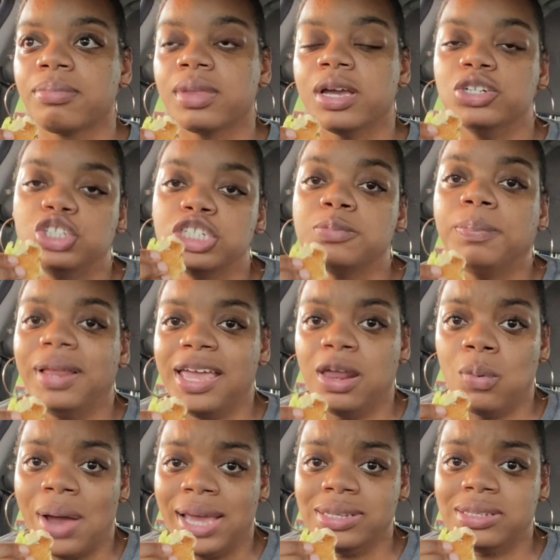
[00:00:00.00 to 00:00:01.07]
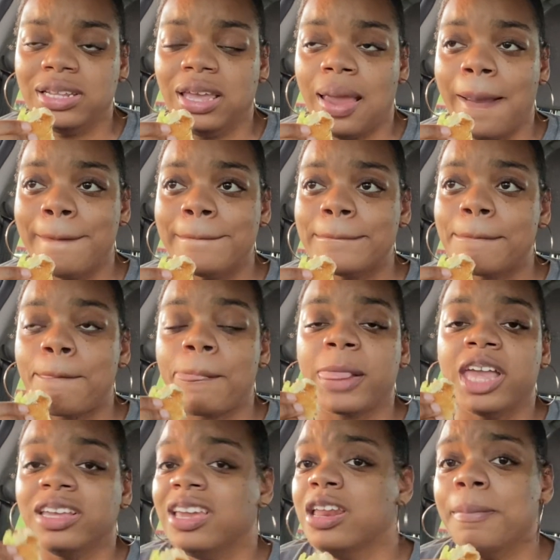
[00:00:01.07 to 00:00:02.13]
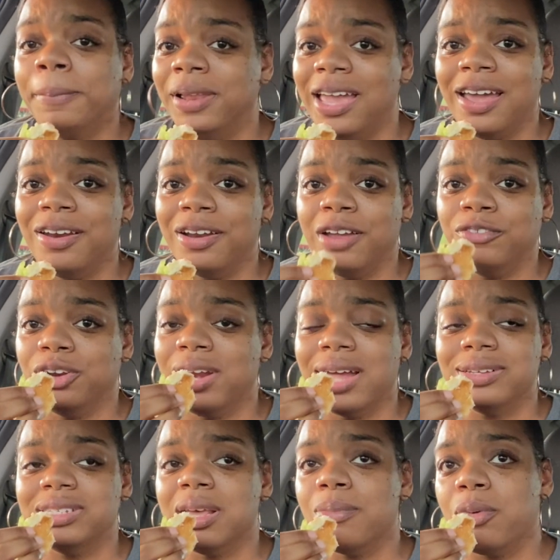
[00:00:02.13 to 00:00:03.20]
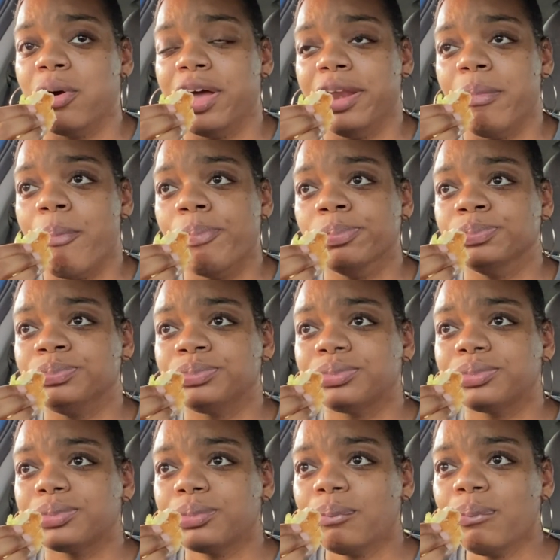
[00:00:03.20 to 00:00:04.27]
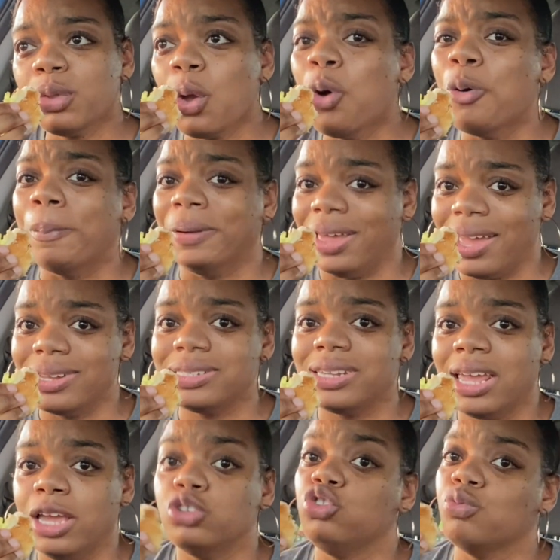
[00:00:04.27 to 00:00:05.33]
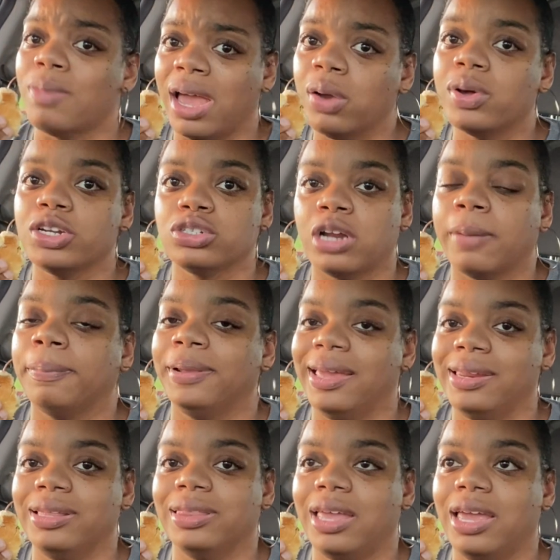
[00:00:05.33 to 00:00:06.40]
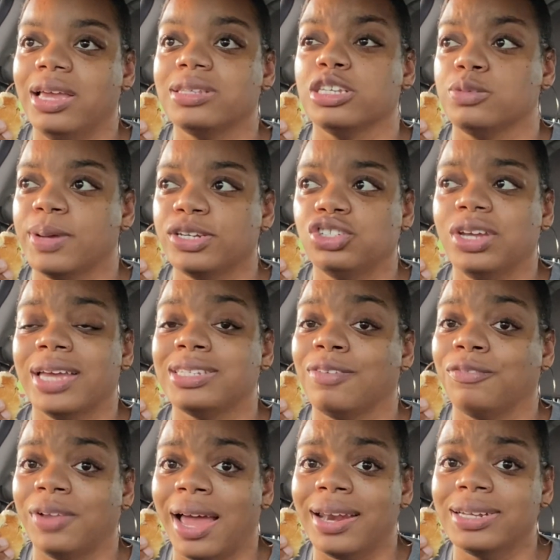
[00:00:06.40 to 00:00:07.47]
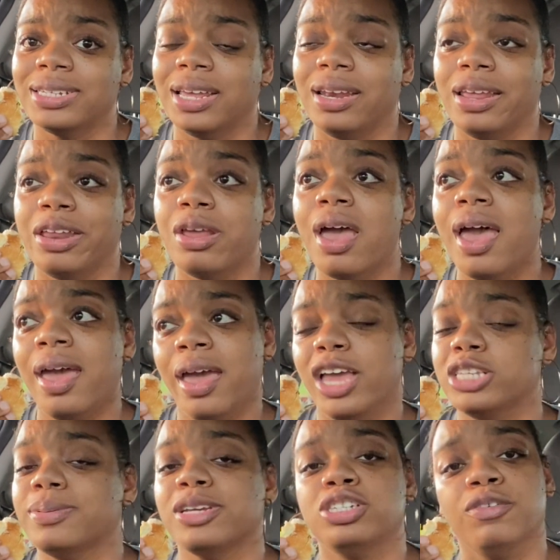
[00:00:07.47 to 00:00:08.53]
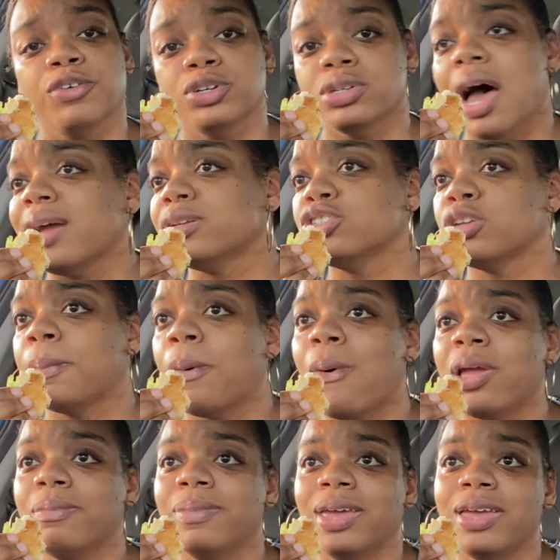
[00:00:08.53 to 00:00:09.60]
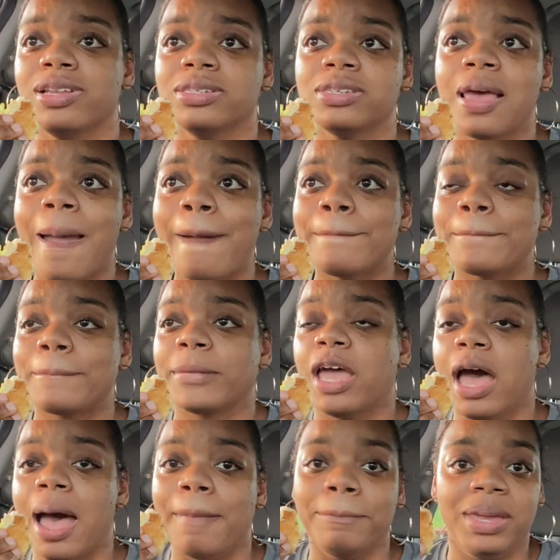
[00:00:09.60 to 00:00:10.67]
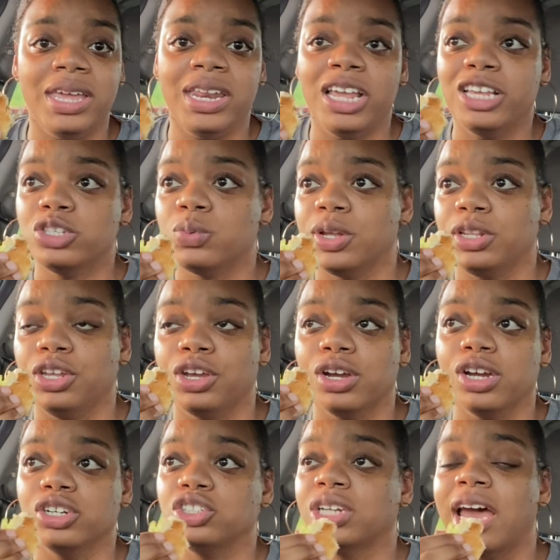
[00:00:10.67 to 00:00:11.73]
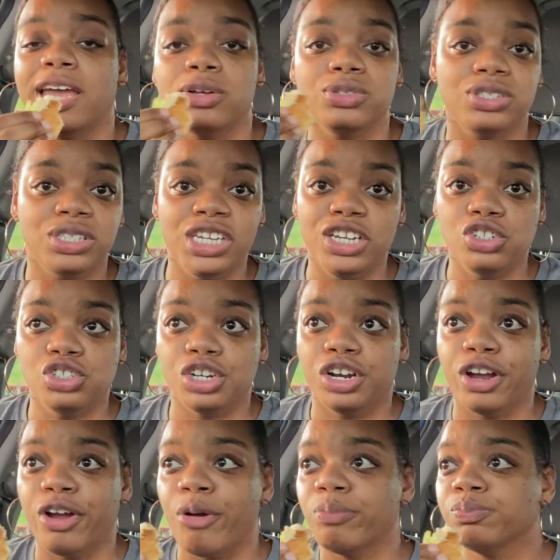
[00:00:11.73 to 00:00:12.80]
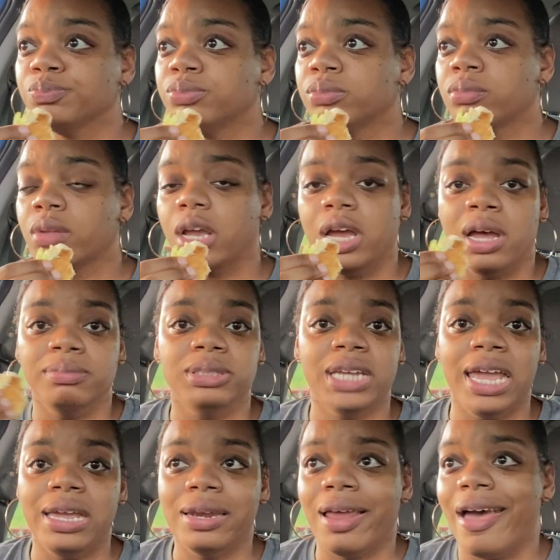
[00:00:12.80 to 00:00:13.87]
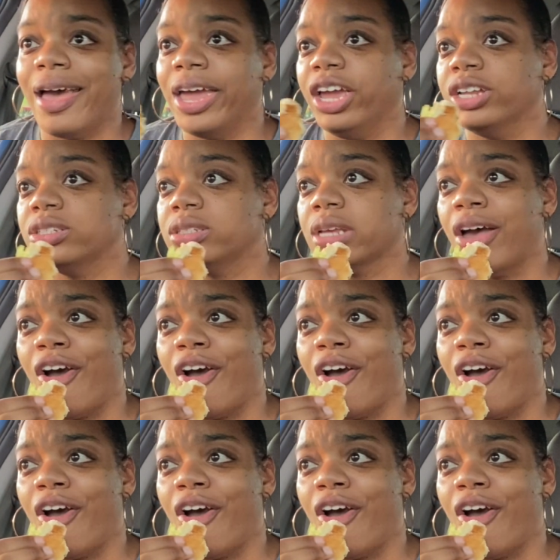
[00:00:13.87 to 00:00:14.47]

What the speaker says: just plan wisely. Get a planner. If you're not someone who plans things, you might want to start planning things, especially as a flight attendant, especially for doctor's appointments, meetings with your child's teacher, date nights.